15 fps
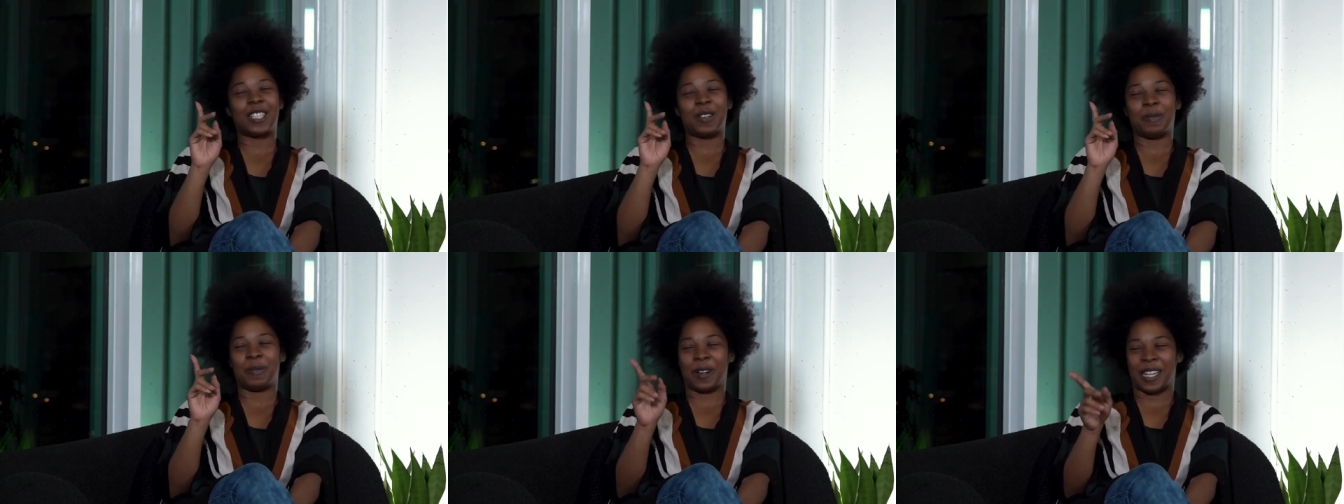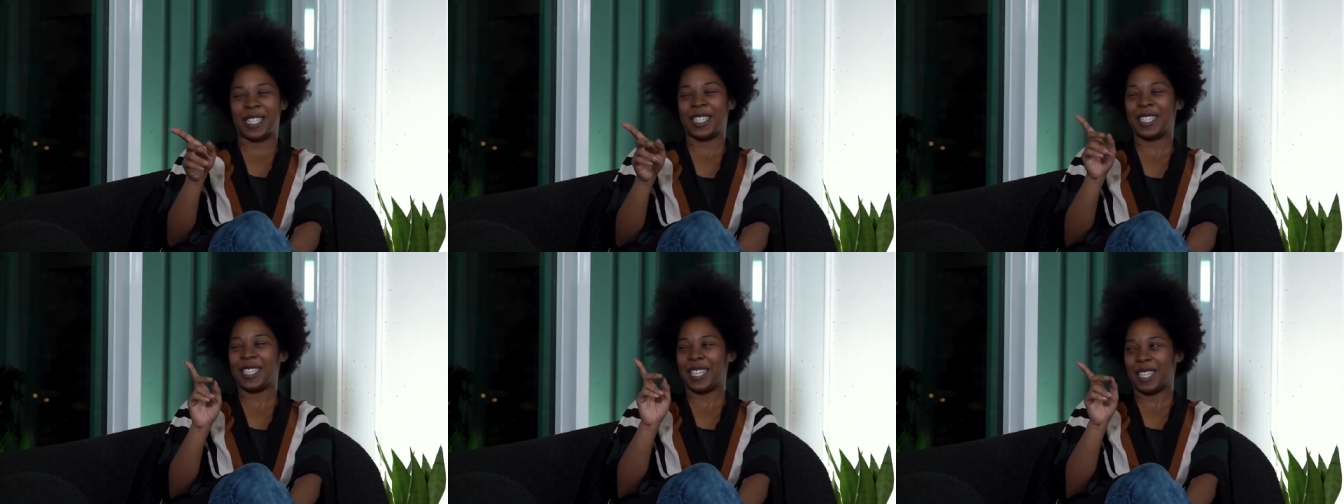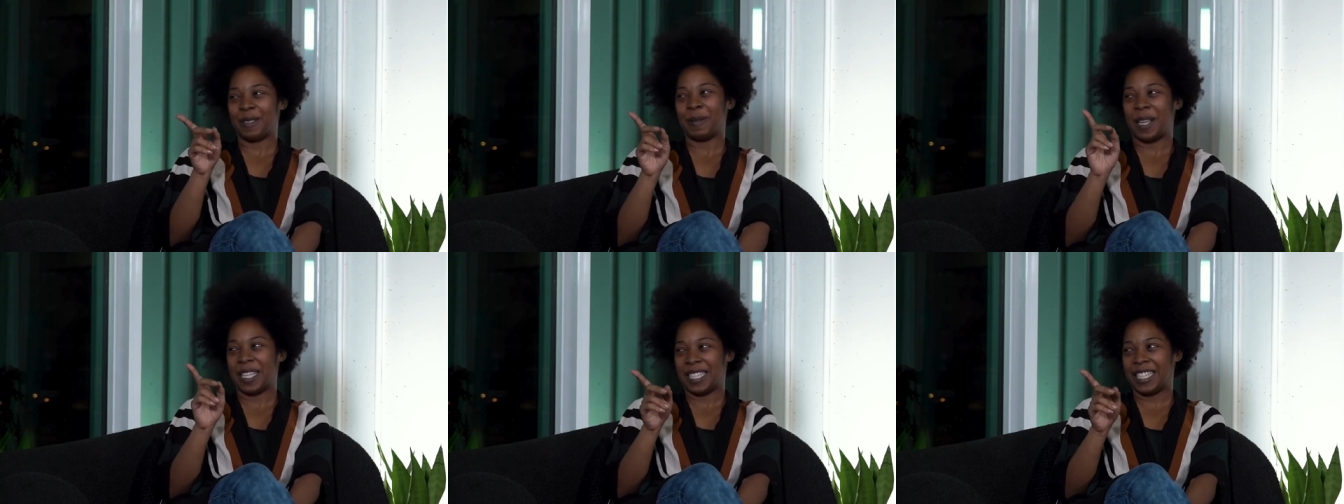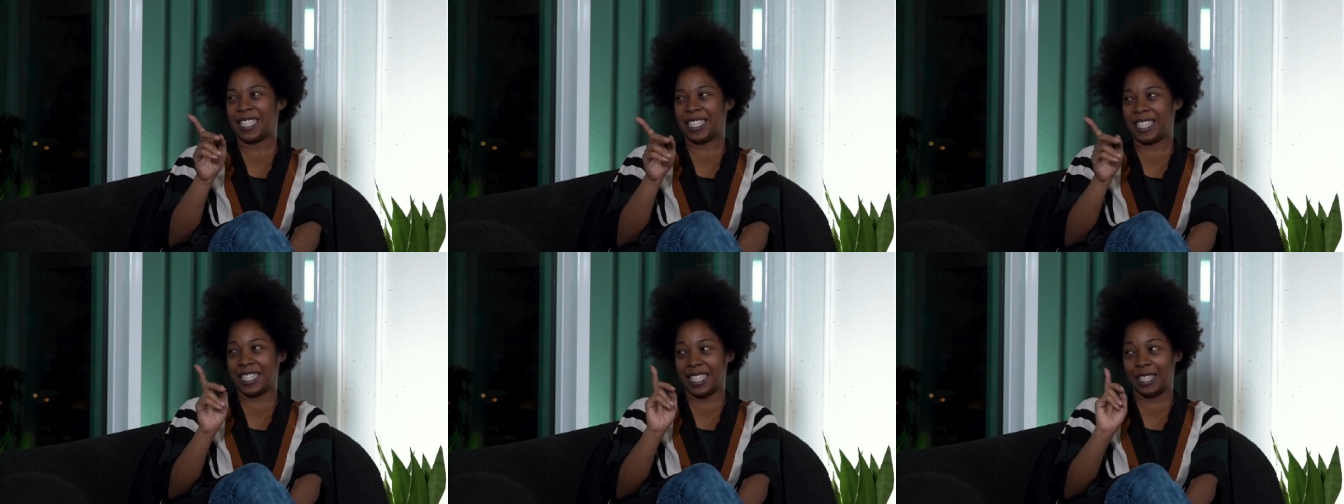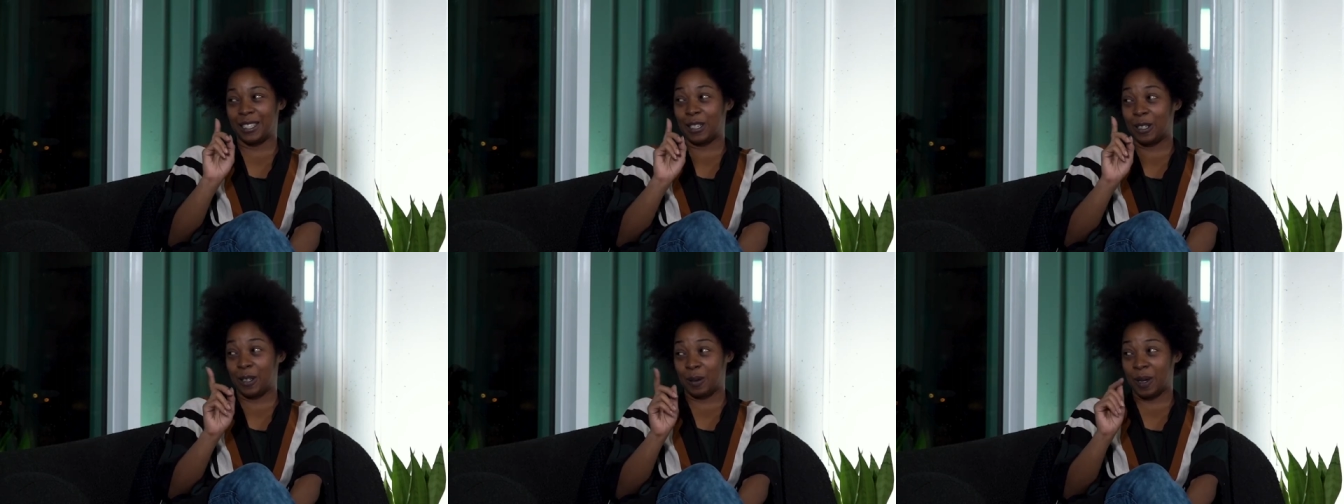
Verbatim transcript: to pressure these politicians and shake